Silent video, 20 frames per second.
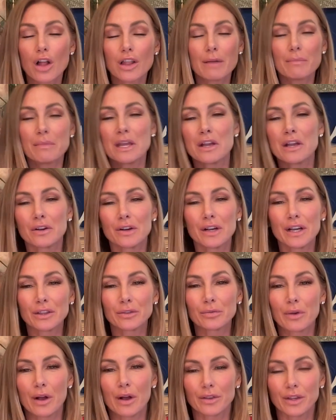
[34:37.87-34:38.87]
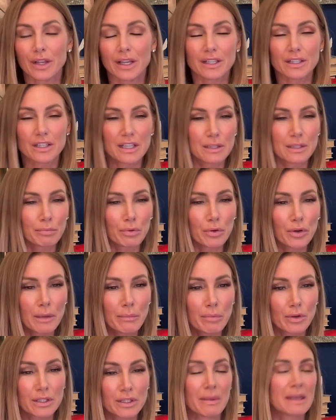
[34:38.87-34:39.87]
I'm hearing throughout is these pretty
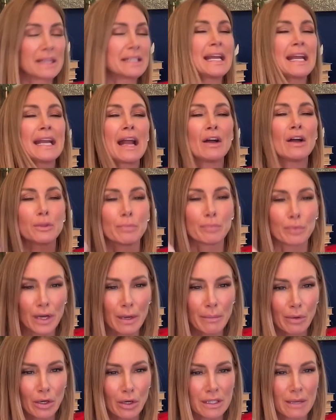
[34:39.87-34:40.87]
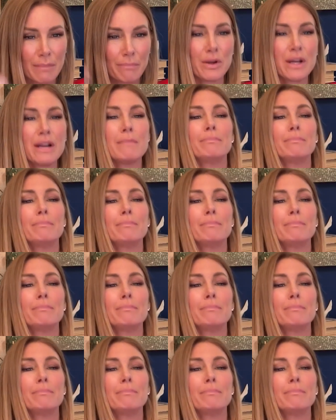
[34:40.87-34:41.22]
birds. I'm like, take out the pretty birds and put in